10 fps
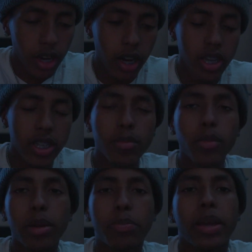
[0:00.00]

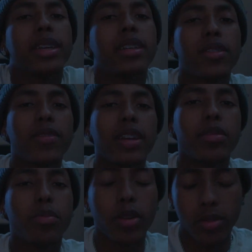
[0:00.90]
Youngboy painting his
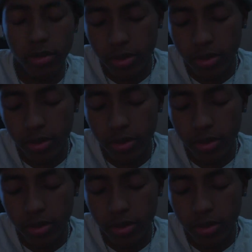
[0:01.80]
face, bro.